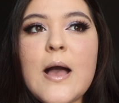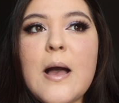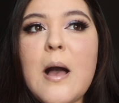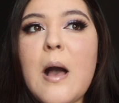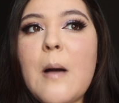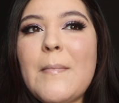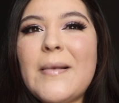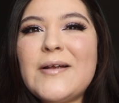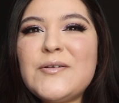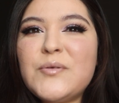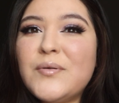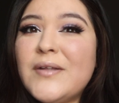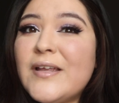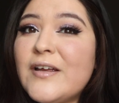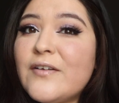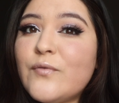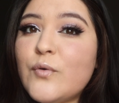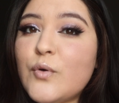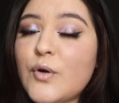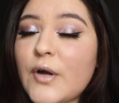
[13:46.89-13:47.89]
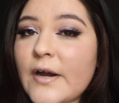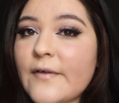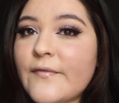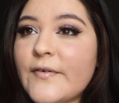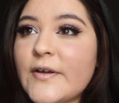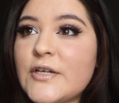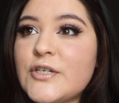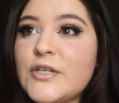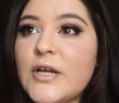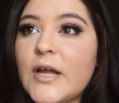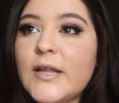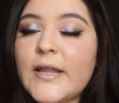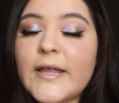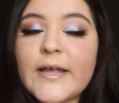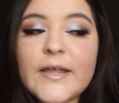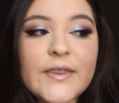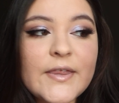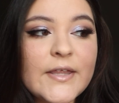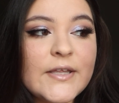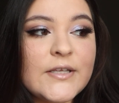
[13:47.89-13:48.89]
I don't like full coverage. I
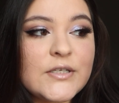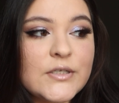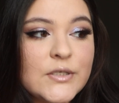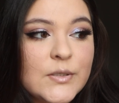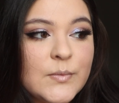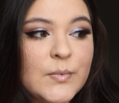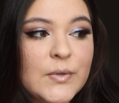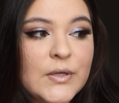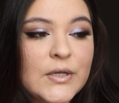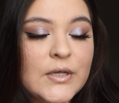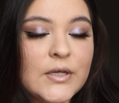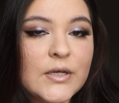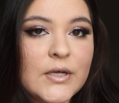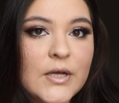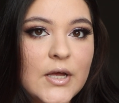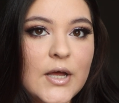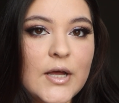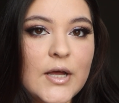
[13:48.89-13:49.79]
like things to be